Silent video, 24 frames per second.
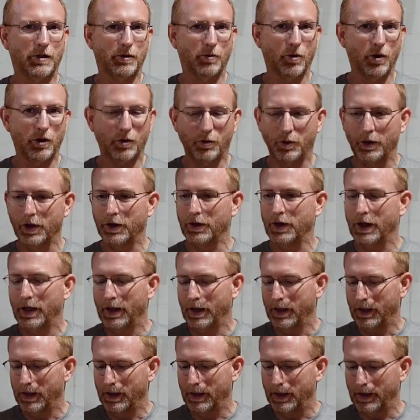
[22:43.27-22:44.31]
to work with,
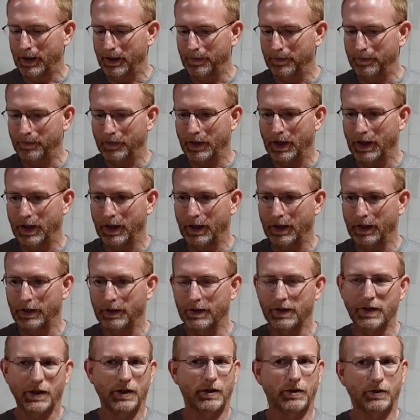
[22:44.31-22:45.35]
um,
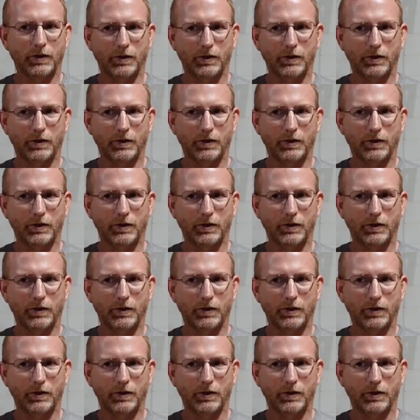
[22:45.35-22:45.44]
and